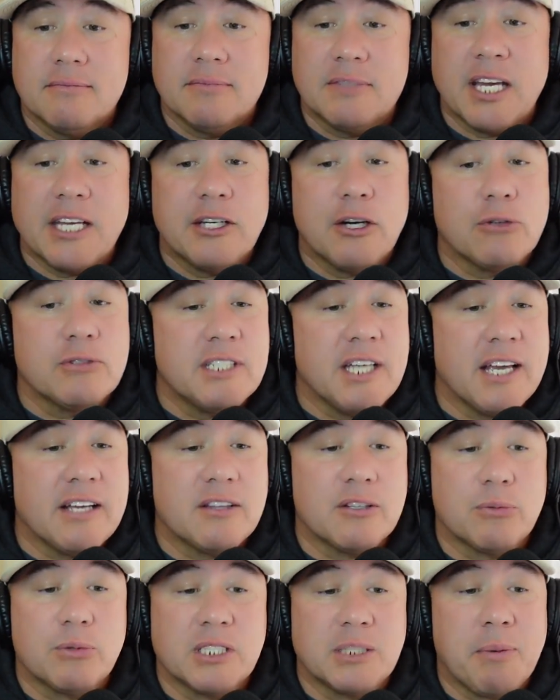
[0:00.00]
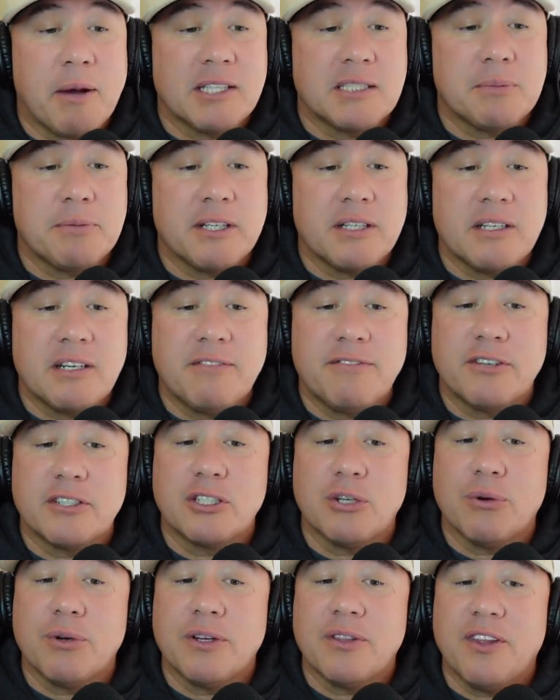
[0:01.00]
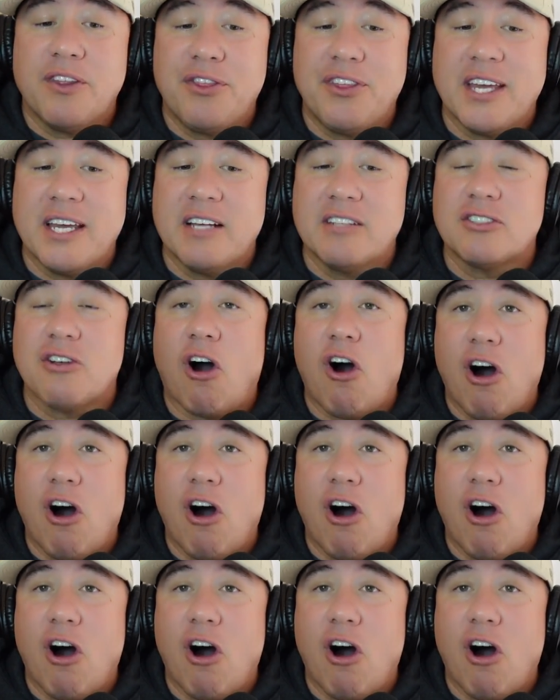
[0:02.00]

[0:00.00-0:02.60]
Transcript: They don't take the responsibility for doing the things